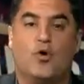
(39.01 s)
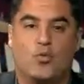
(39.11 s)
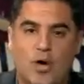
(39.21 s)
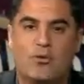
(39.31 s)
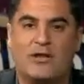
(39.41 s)

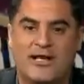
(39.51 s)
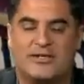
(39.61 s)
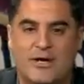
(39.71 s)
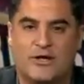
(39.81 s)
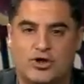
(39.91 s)
we would like
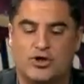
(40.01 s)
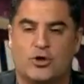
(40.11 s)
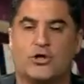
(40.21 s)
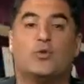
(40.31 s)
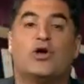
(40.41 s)
to make
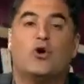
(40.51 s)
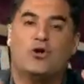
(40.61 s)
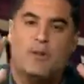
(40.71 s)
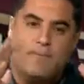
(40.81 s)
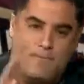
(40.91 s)
sure that we go
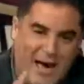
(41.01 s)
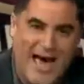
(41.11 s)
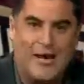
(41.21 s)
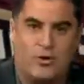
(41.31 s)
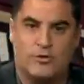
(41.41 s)
to the
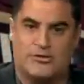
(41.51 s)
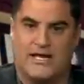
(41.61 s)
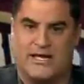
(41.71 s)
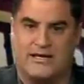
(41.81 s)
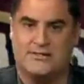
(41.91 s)
bad old
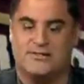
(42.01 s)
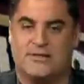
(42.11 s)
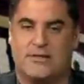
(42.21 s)
days